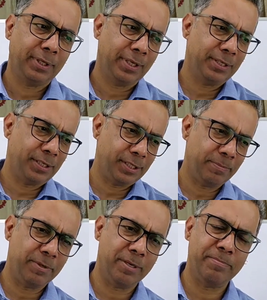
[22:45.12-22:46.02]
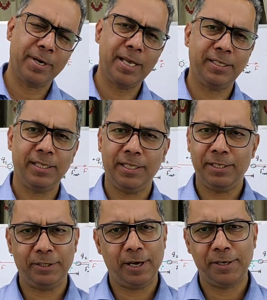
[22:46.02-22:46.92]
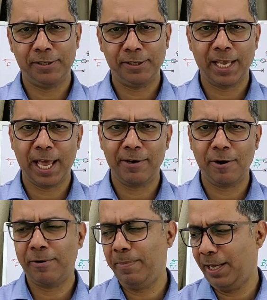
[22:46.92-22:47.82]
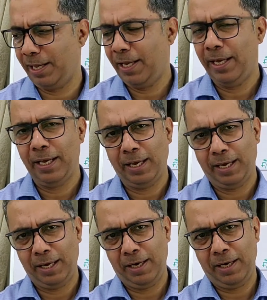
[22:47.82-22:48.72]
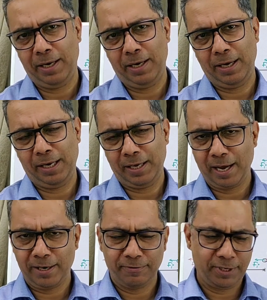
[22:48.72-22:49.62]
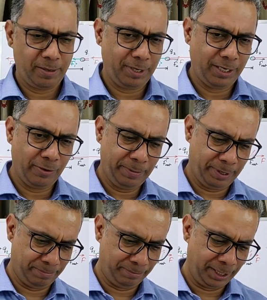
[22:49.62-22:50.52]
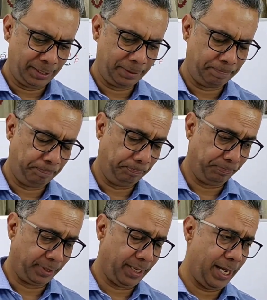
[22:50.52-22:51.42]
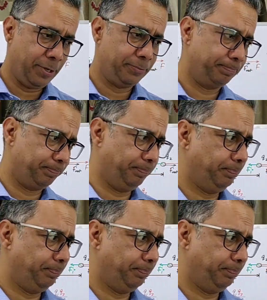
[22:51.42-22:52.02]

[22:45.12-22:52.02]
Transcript: the system comprising these charges cannot be in any kind of stable equilibrium. Now